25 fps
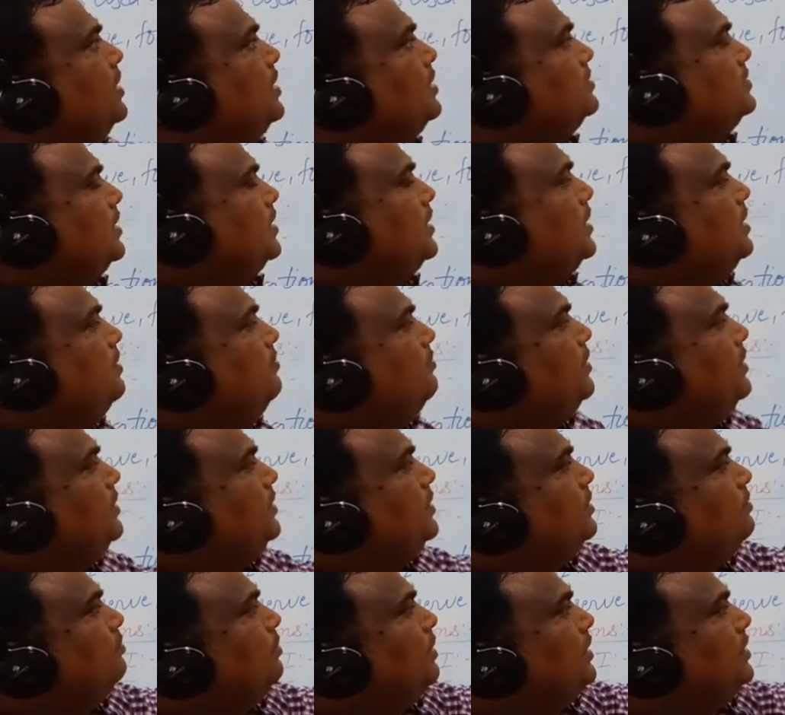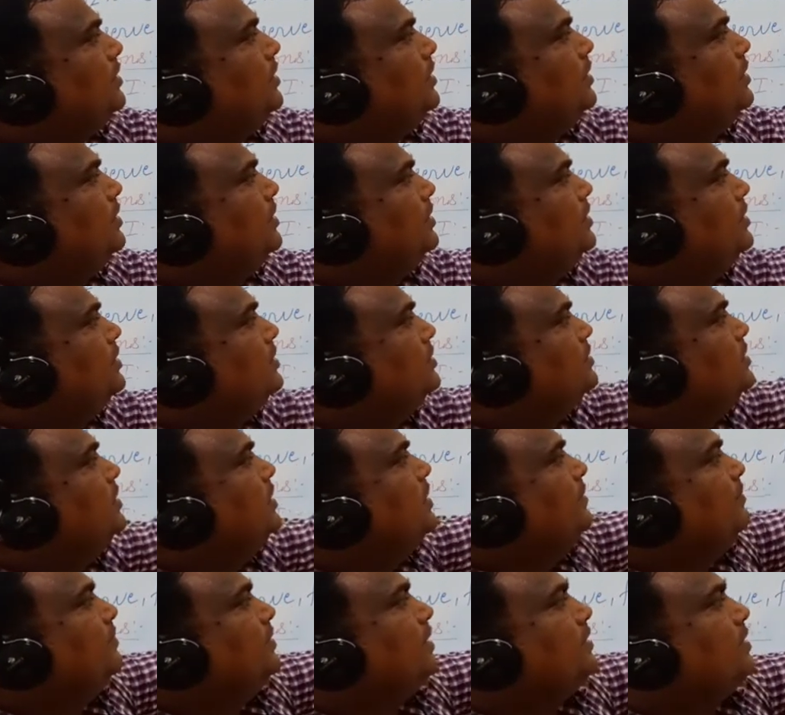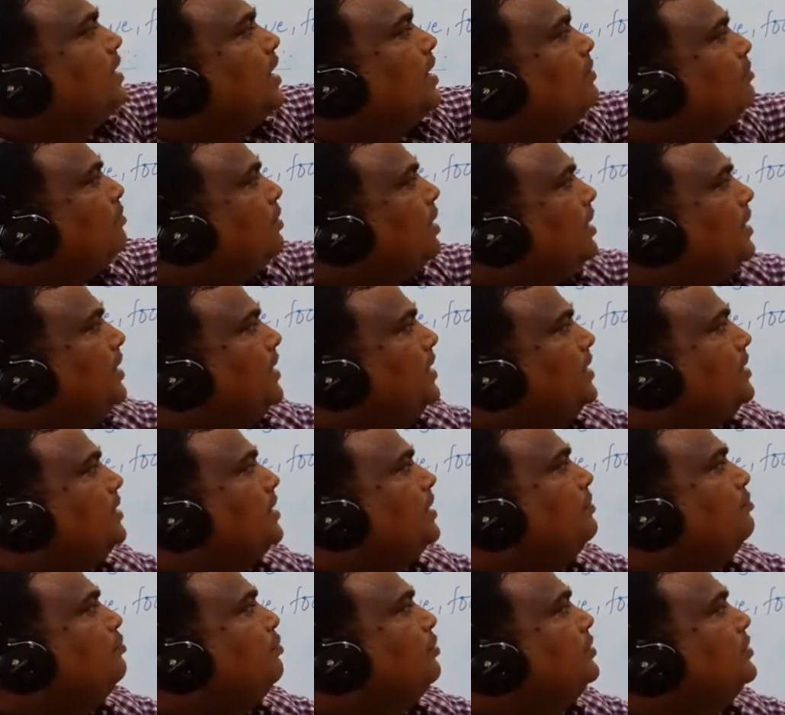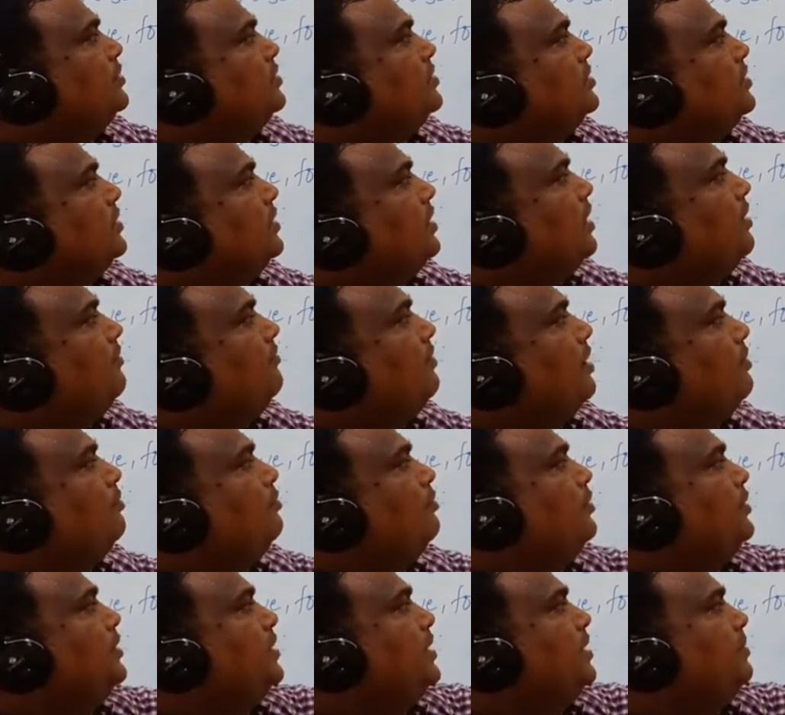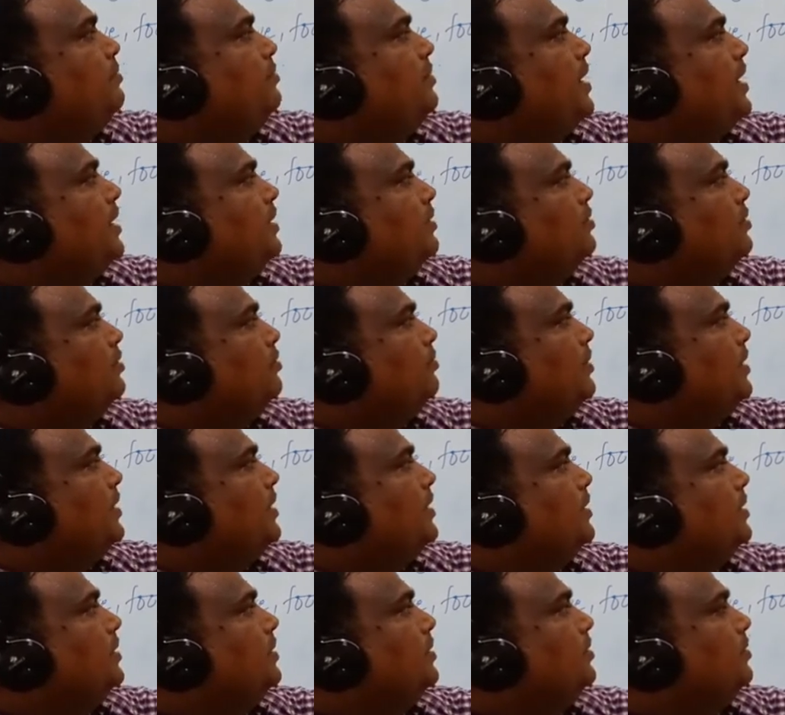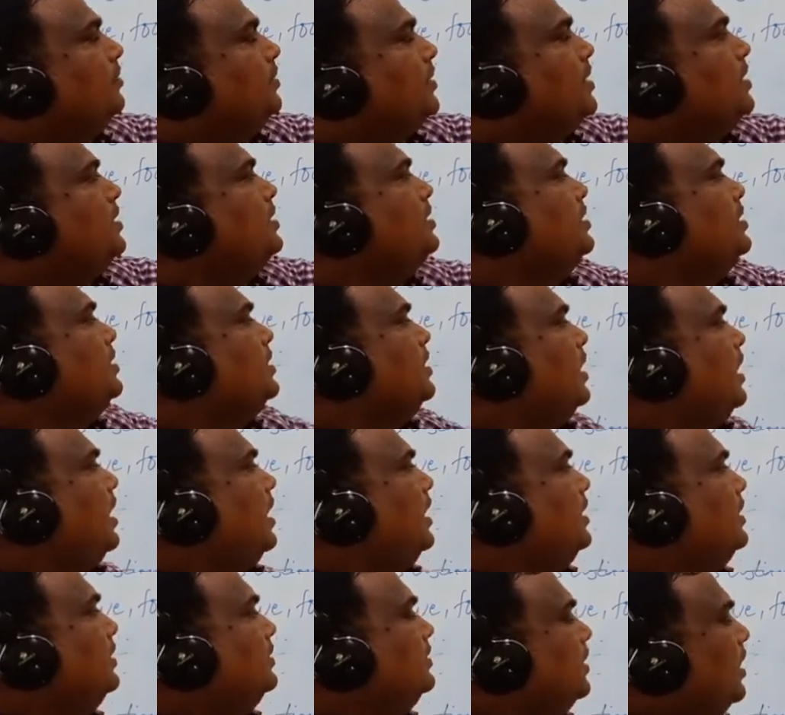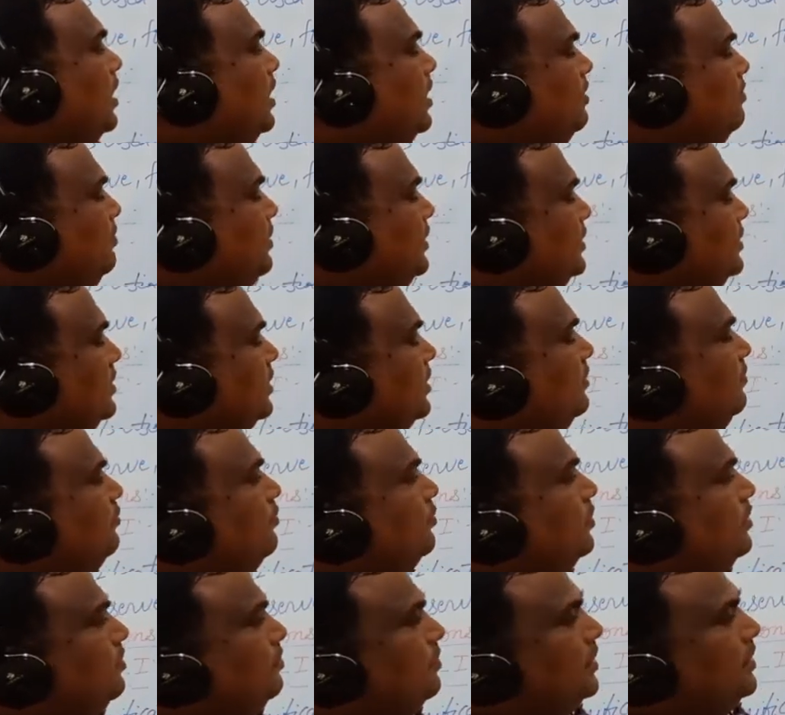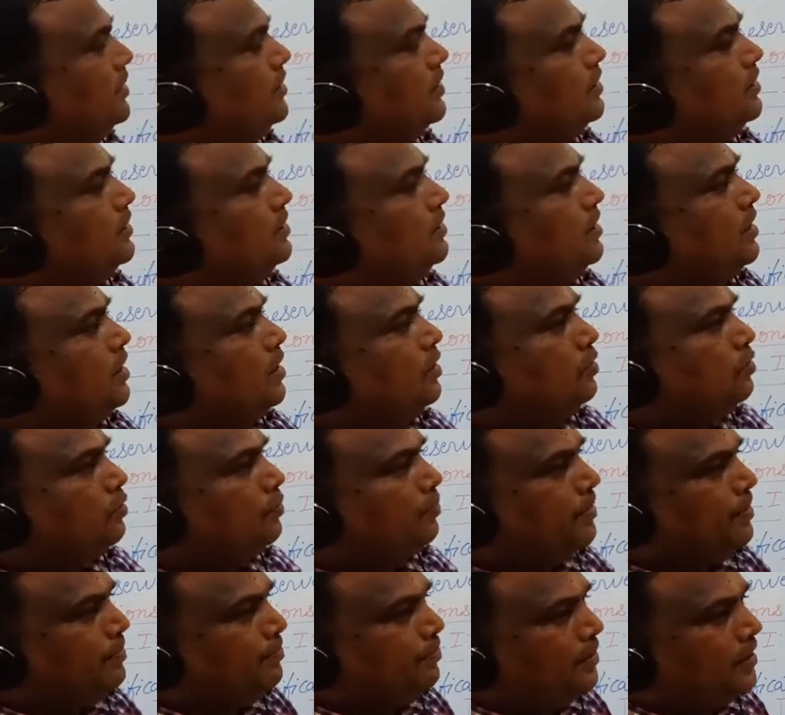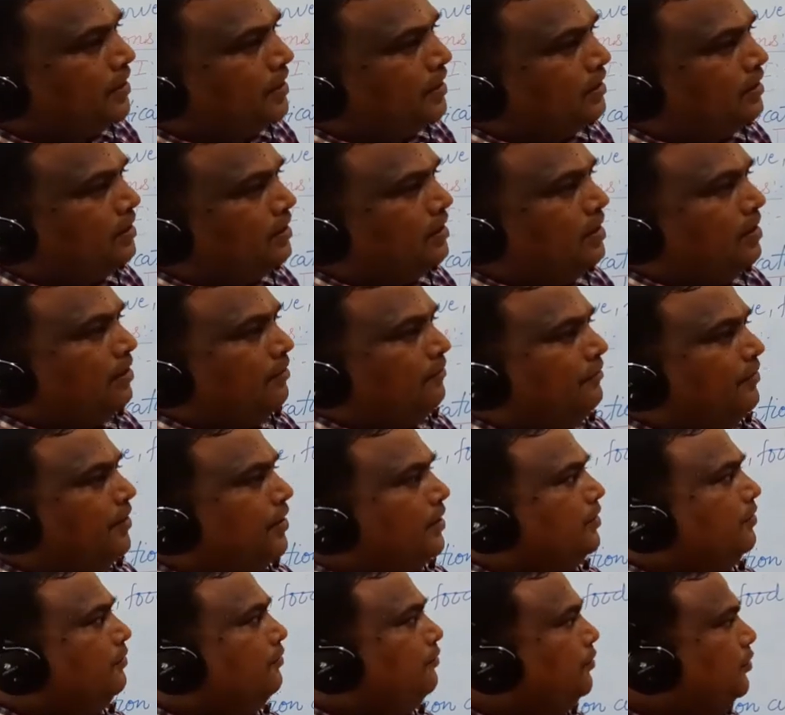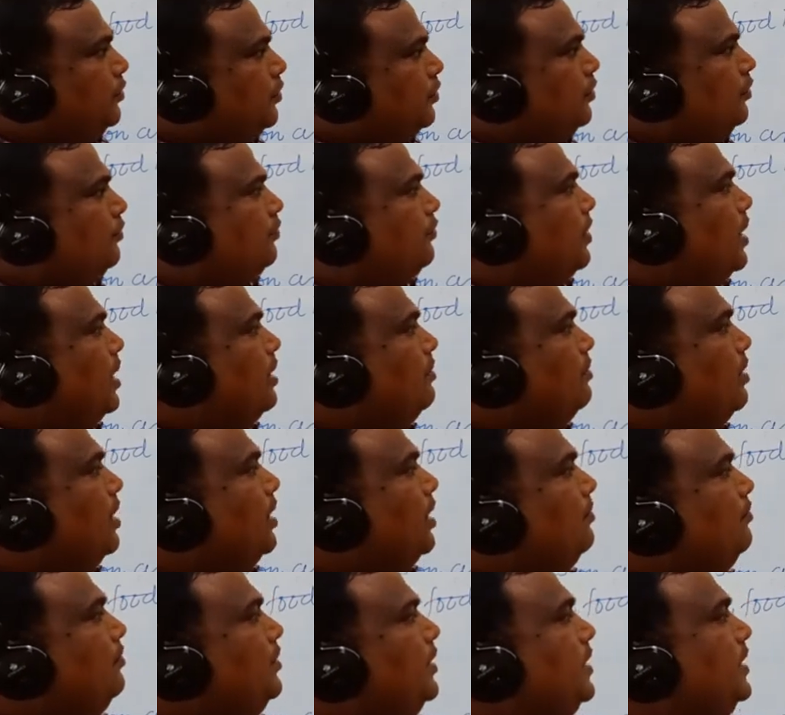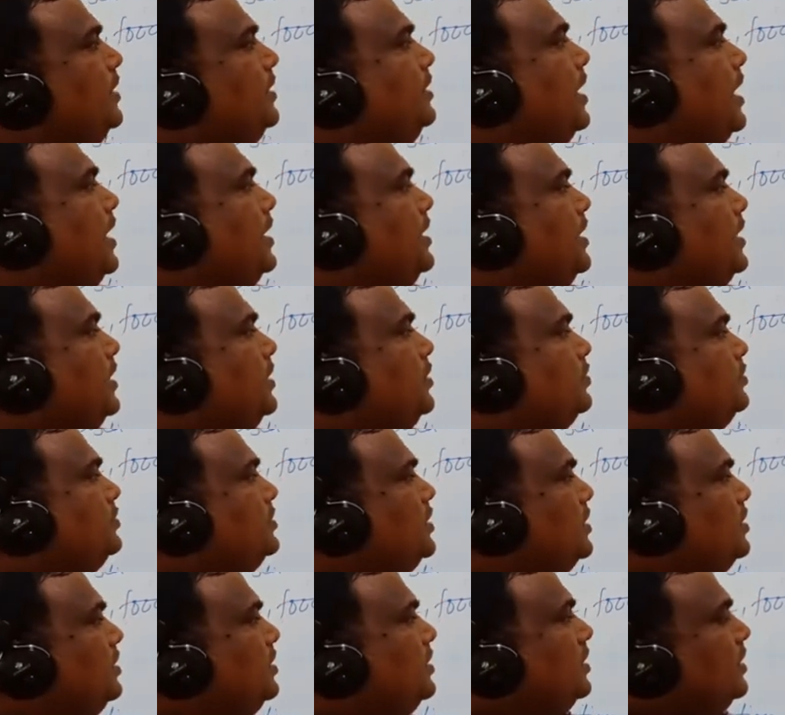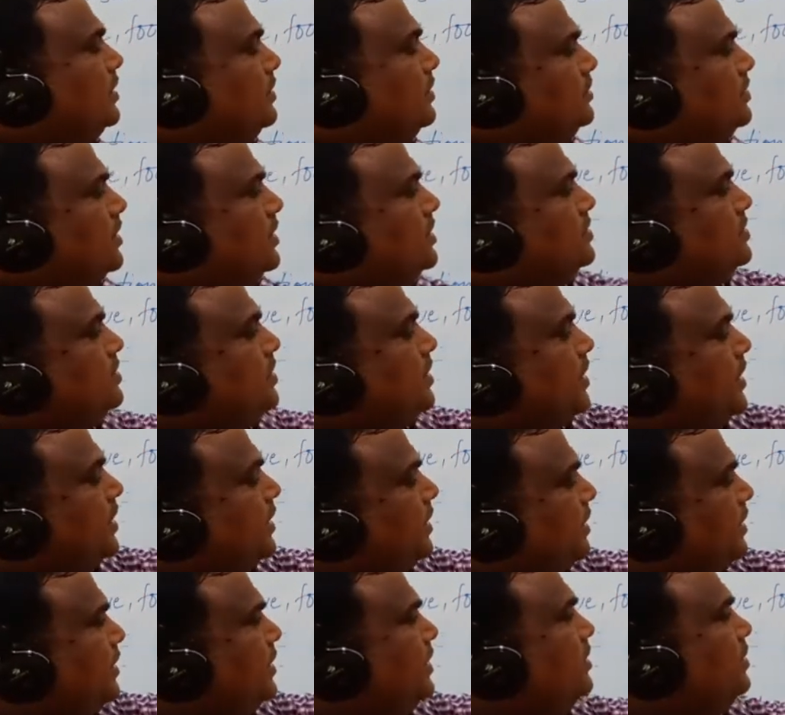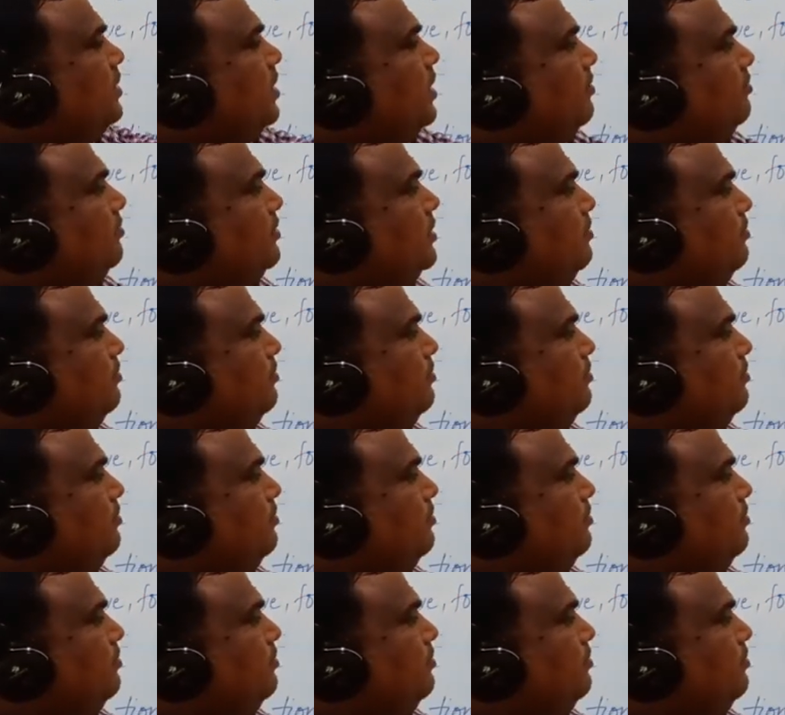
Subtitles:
Second method is the thermal decomposition of ammonium dichromate. And third method, fourth method, to prepare where pure form of the dinitrogen, just heating of the